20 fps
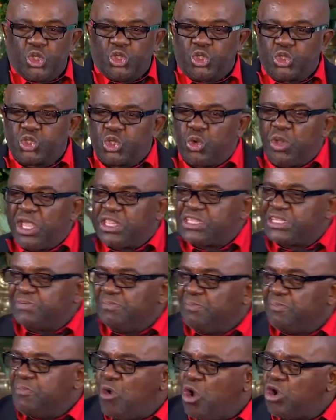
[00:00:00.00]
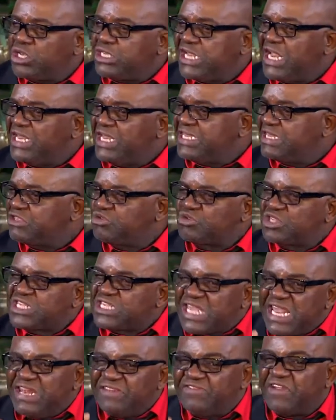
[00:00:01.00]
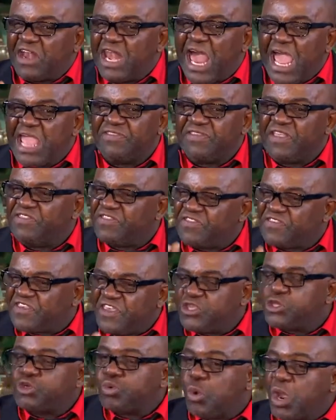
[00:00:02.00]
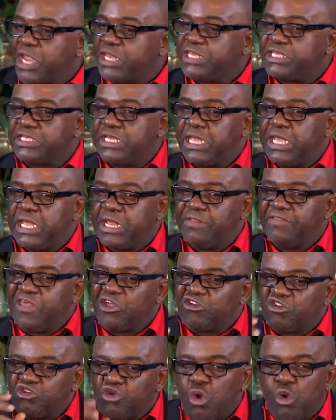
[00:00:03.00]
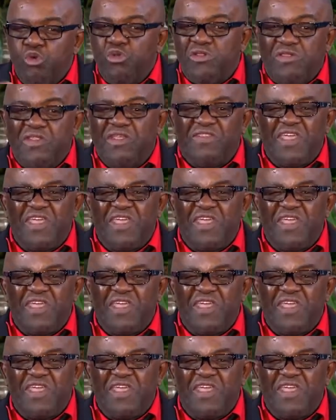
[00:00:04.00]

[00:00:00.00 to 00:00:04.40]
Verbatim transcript: So it's important to centralize and situate the role,